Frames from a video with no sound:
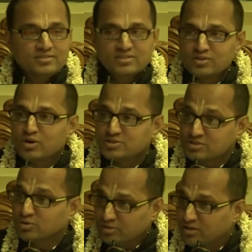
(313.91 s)
Sun god
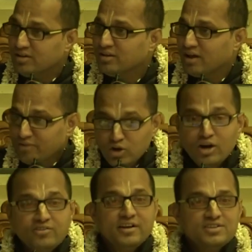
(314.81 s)
says, Okay, I will
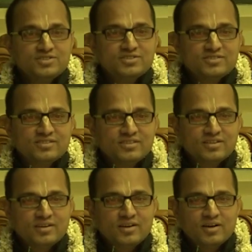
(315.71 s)
not rise.
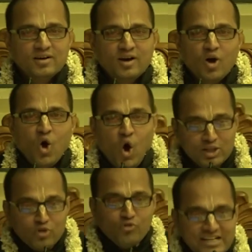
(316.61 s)

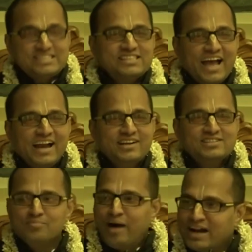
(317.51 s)
On the one side,
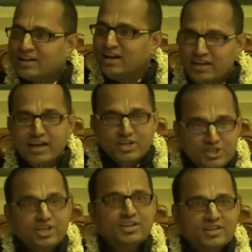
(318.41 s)
it's a Markandeya
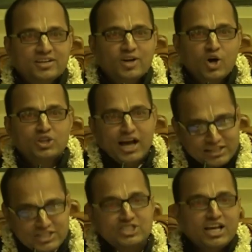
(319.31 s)
Rishi. On the
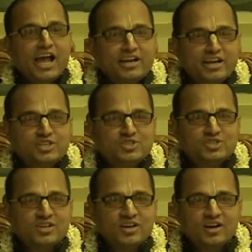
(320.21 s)
other side,
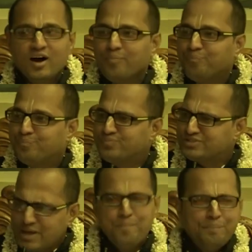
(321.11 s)
it's a
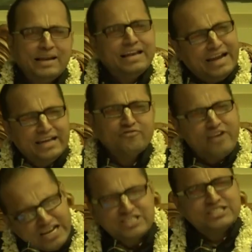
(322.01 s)
simple lady,
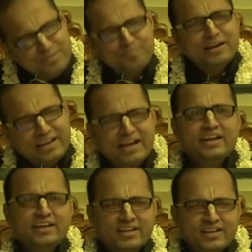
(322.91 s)
very simple
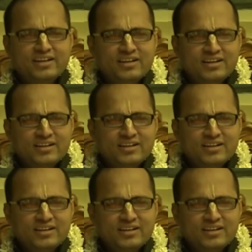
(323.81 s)
lady,